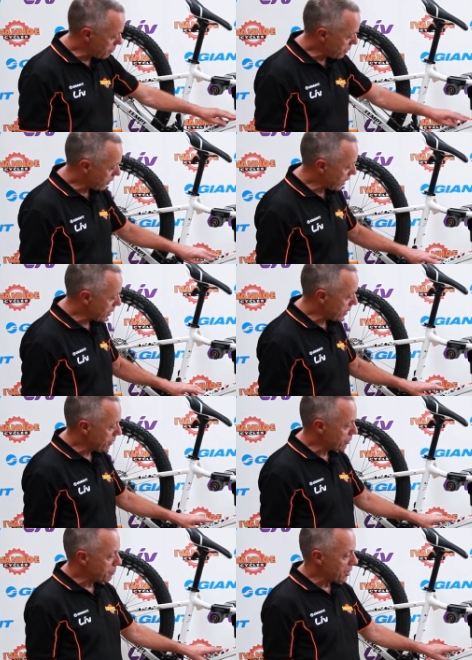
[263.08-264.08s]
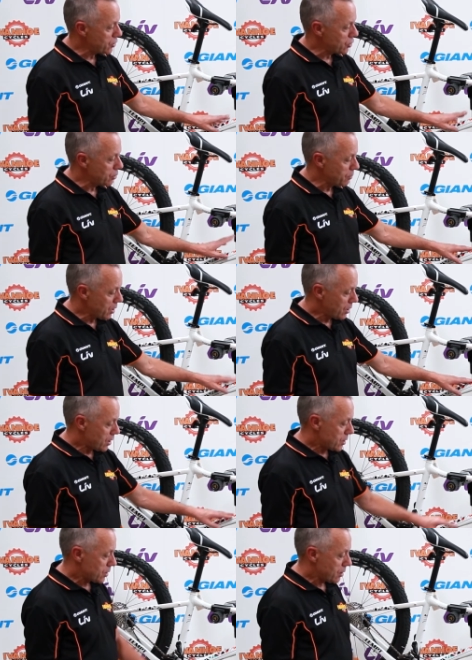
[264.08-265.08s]
a bit of colour here in the main tube.
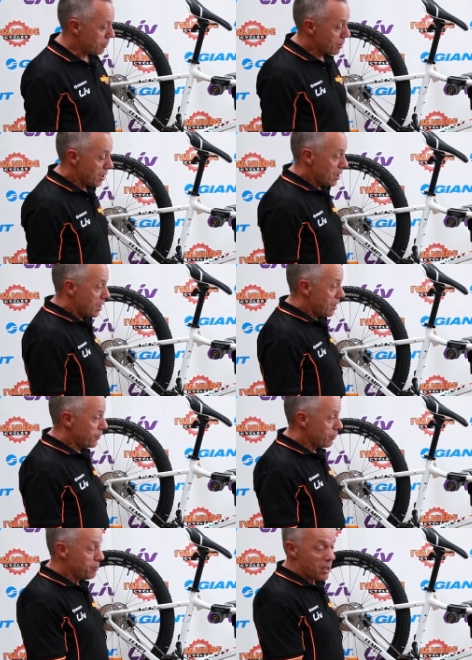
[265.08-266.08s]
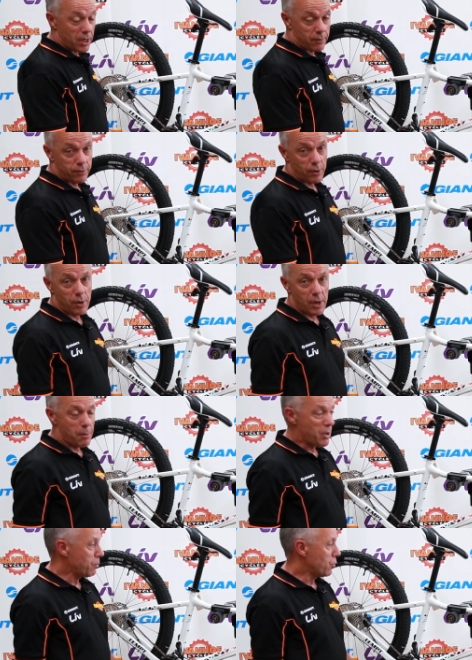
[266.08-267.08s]
So, if you're in the market for a
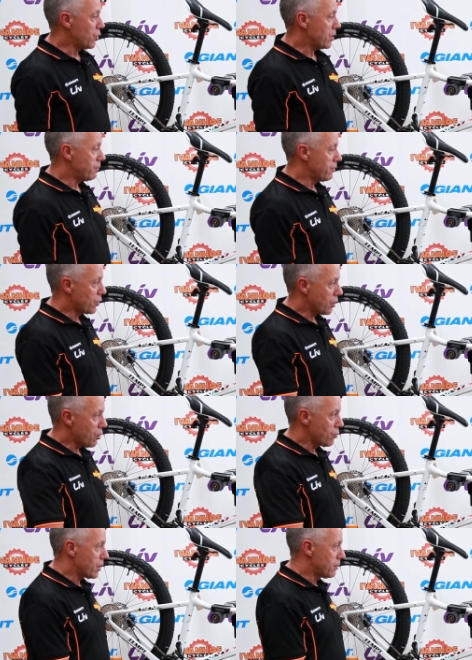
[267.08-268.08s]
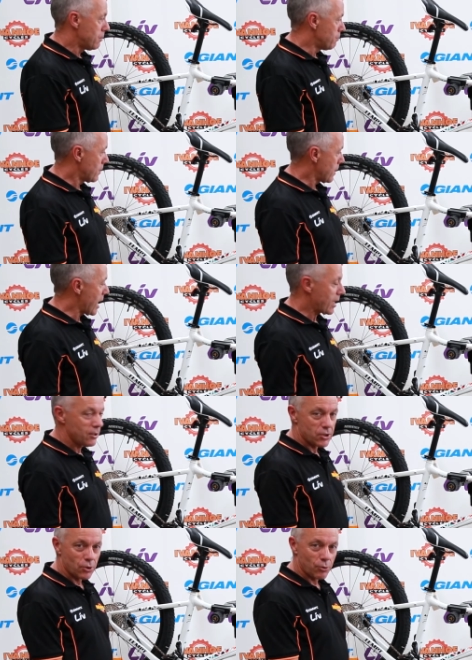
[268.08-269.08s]
mountain bike, if you've got an older hack
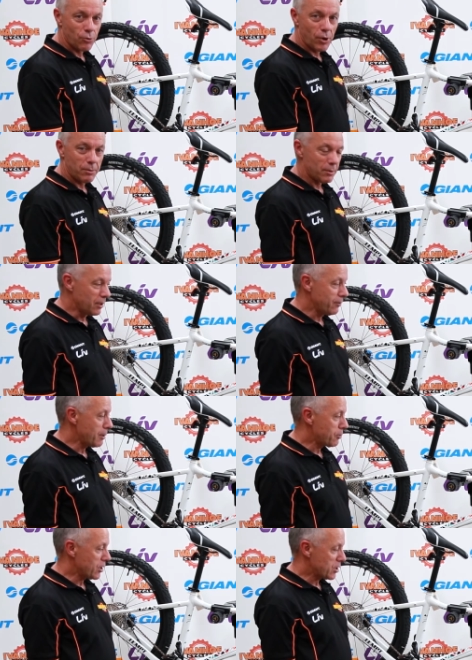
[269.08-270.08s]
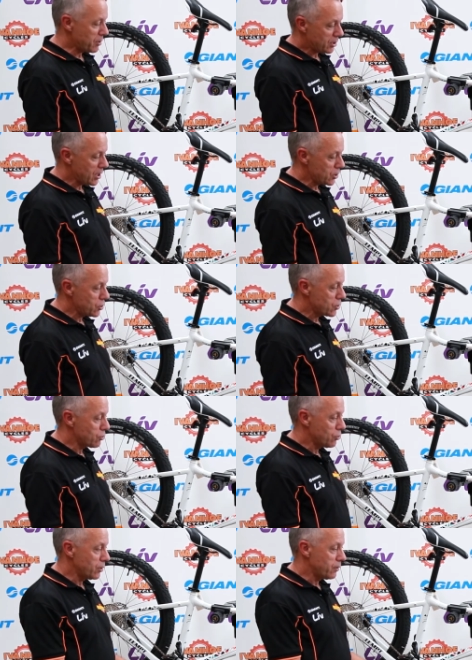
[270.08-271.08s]
that's not quite living up to expectations,
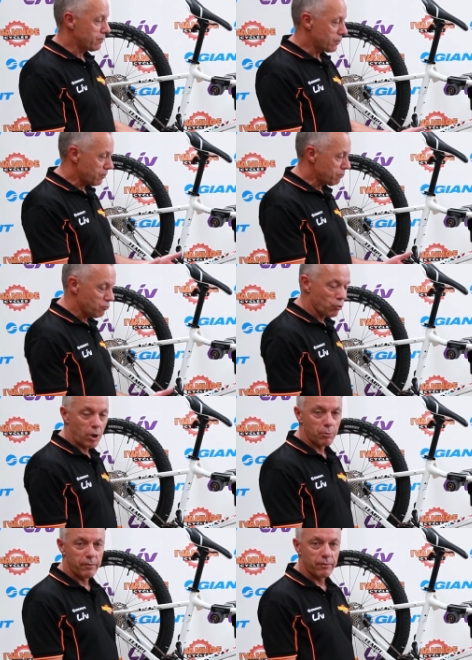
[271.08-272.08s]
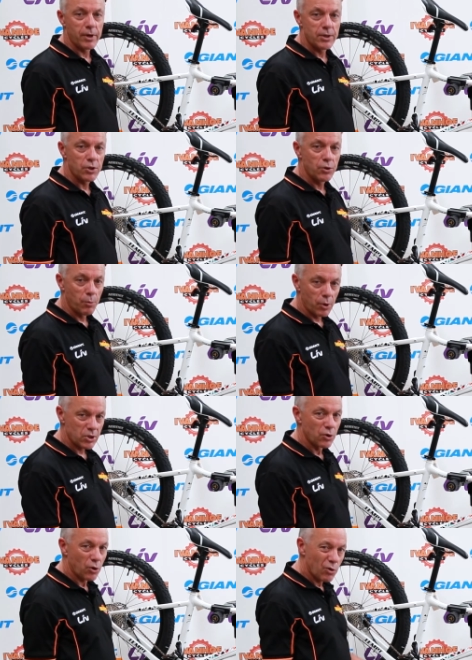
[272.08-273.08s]
or you've got riding with friends and your bike's
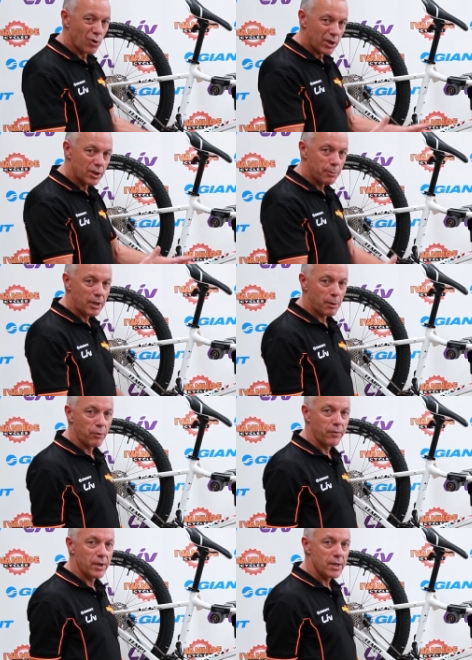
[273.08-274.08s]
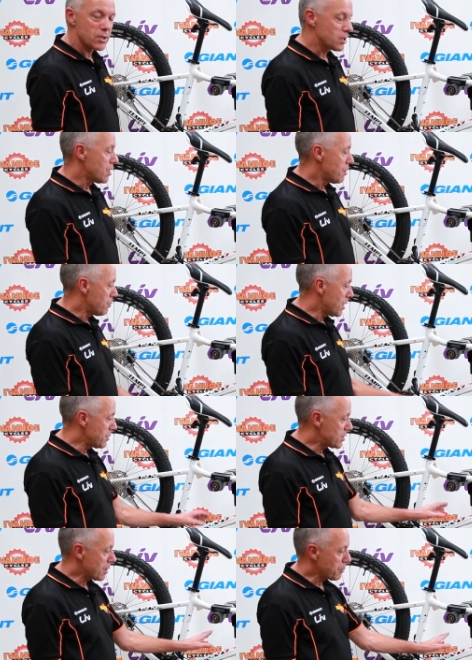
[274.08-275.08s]
not quite keeping up with theirs, maybe
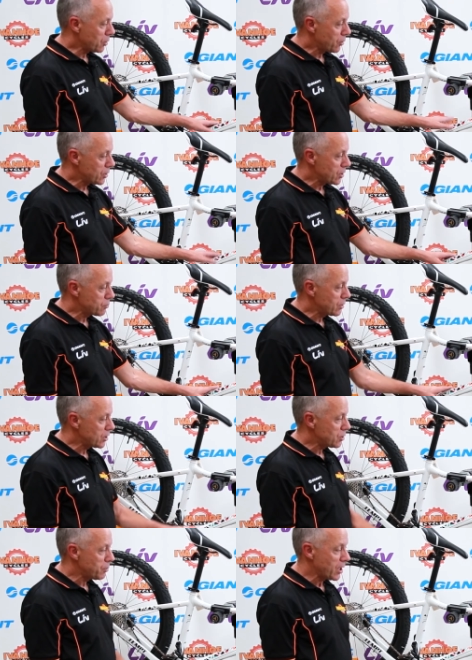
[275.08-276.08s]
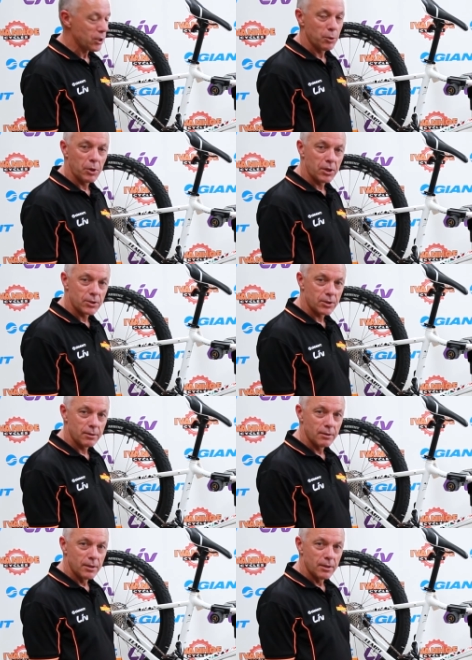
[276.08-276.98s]
something like this would get you back in the bunch. So